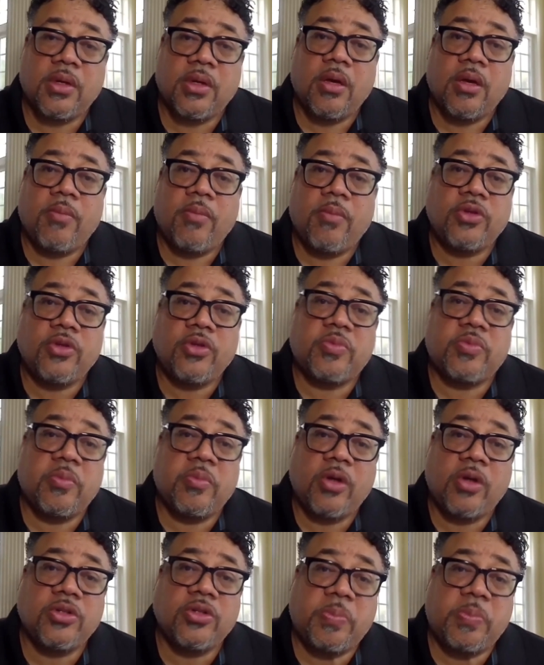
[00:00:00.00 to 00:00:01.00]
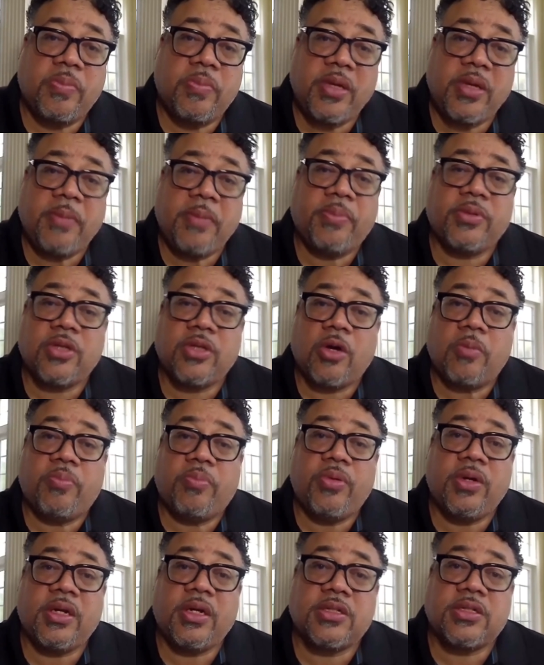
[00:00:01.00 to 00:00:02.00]
Most people don't
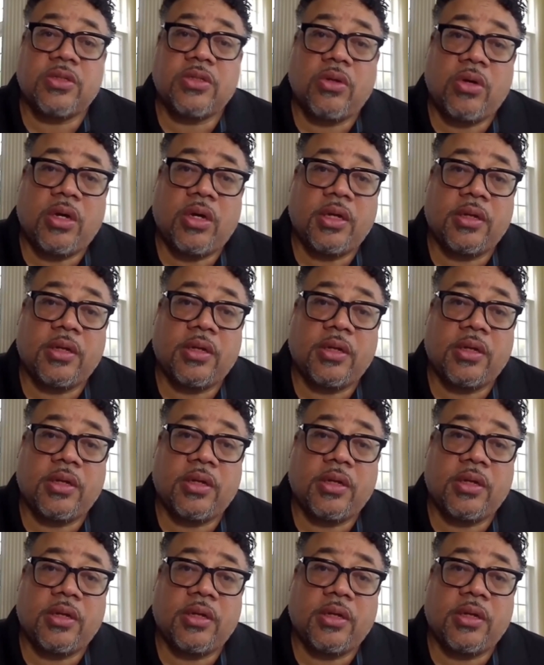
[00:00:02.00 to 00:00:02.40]
put us on